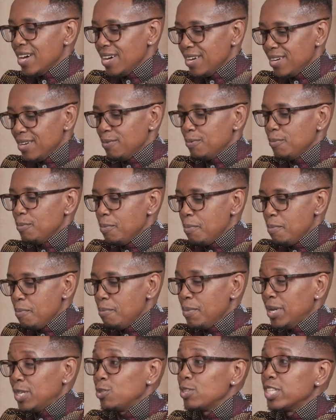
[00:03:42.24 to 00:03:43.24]
I do.
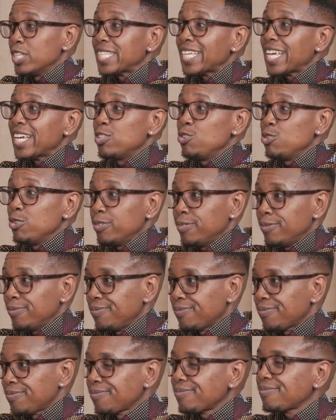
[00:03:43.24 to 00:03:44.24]
But you'll schedule. I'll schedule
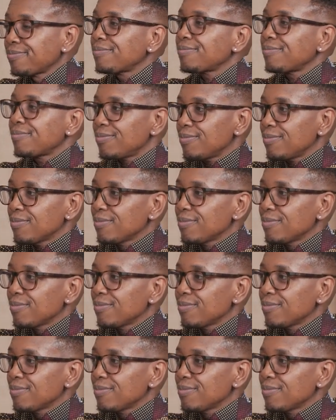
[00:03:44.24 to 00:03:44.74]
them so they they